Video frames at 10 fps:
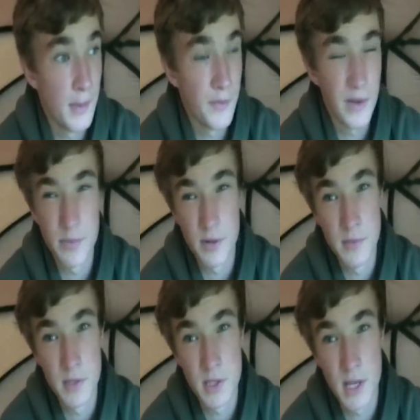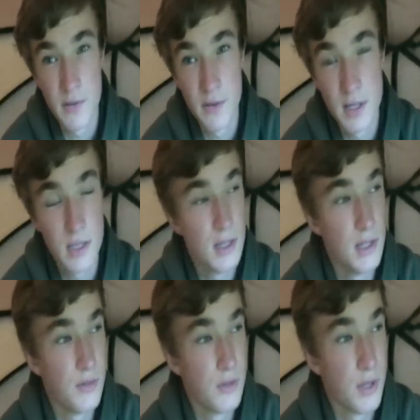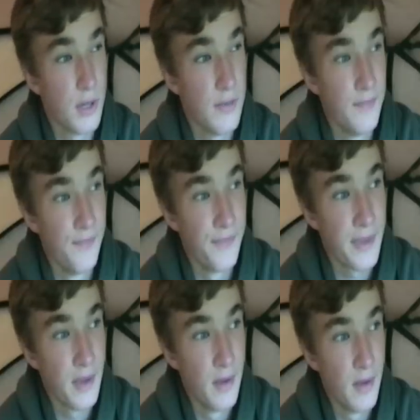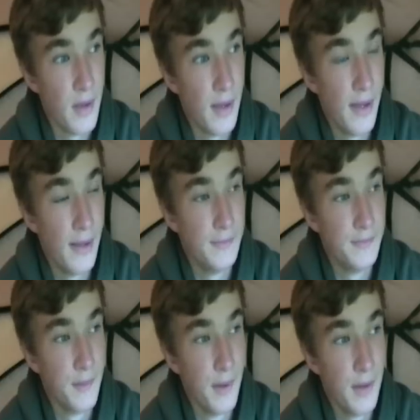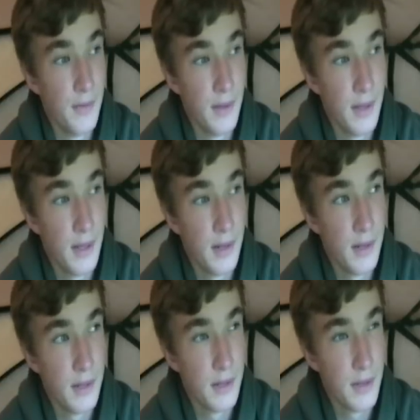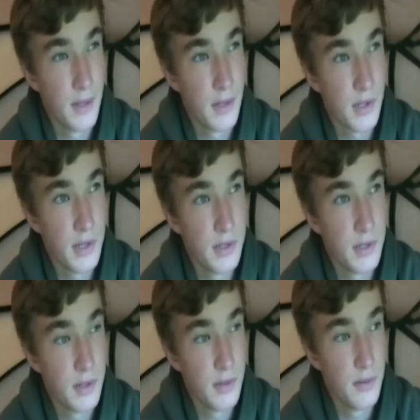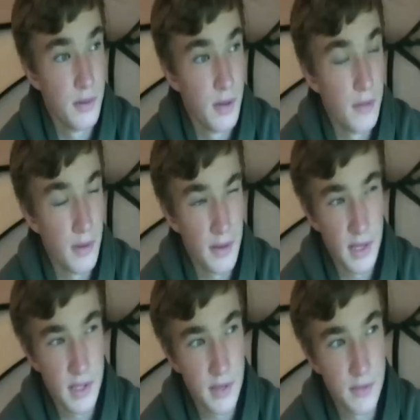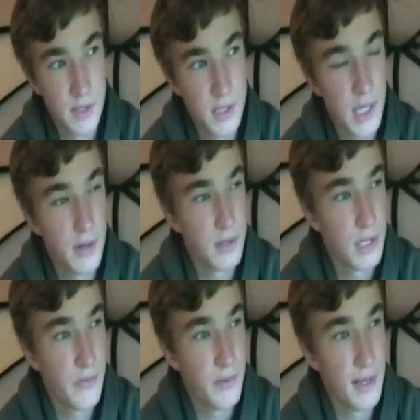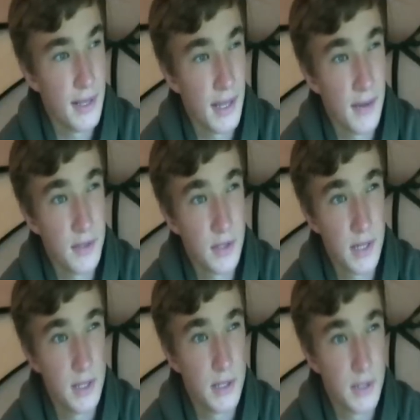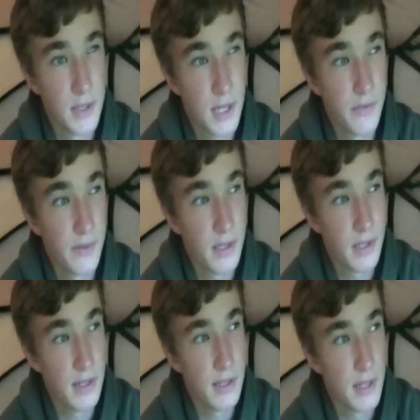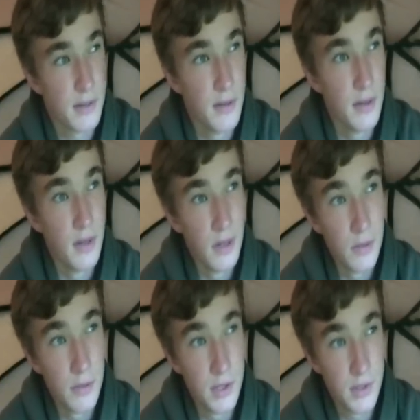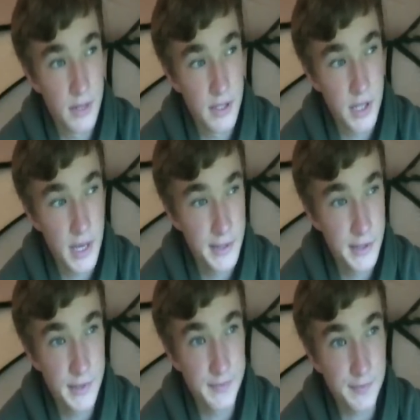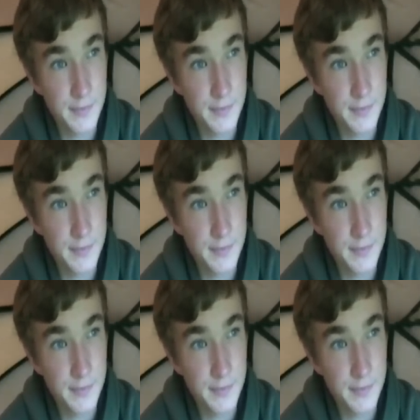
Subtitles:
We've had pretty much southwesterlies all the time, and I think it's changed to, well, yesterday it was a southerly, and now it's changed to southwesterly. So wind's already changed.